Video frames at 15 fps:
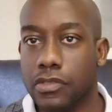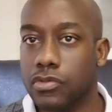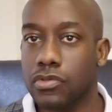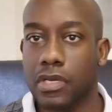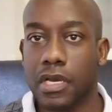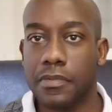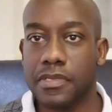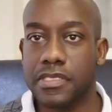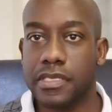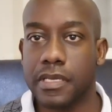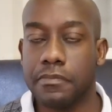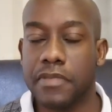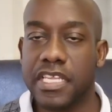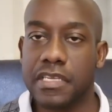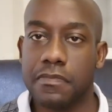You come and say,
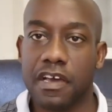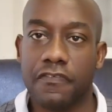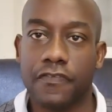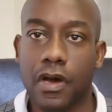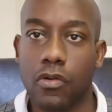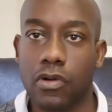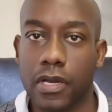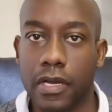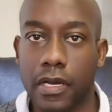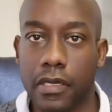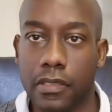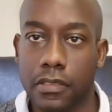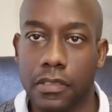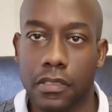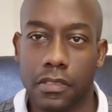"Met my
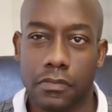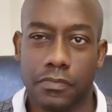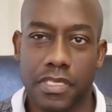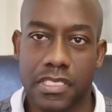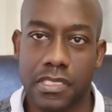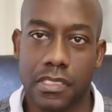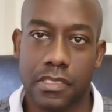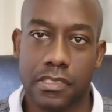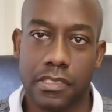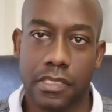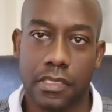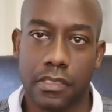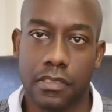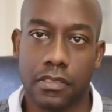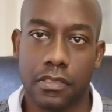car," basically
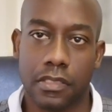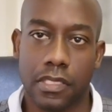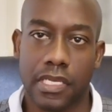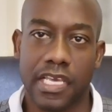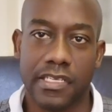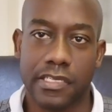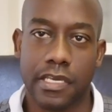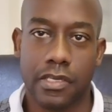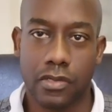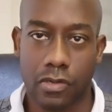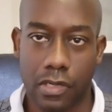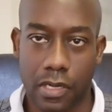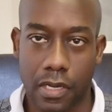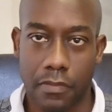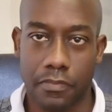saying, can I take your
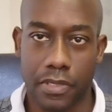car?